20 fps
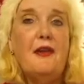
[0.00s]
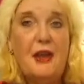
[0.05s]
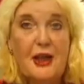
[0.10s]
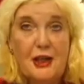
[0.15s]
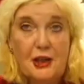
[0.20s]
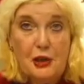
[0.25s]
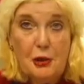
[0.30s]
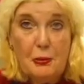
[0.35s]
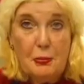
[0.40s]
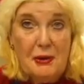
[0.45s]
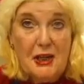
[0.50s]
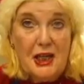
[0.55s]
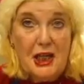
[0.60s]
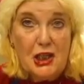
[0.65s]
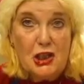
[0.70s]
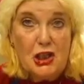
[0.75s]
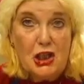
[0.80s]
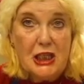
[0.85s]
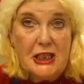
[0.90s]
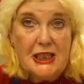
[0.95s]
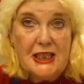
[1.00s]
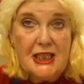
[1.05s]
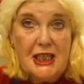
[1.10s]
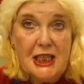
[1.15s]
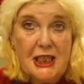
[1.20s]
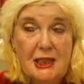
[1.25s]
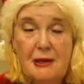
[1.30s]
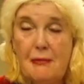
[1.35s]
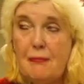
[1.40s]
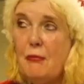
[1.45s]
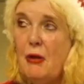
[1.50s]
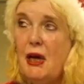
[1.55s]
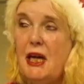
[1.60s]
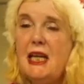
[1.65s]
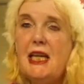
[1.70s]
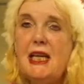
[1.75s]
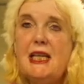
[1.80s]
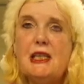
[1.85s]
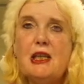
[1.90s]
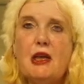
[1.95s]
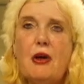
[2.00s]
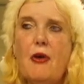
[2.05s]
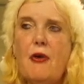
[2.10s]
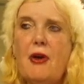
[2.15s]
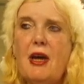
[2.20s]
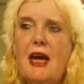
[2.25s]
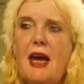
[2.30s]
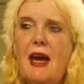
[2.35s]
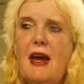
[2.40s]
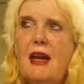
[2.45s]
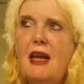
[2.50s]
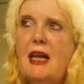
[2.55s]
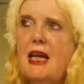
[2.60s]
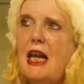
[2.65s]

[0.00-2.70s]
That should be interesting. Might need to go and get a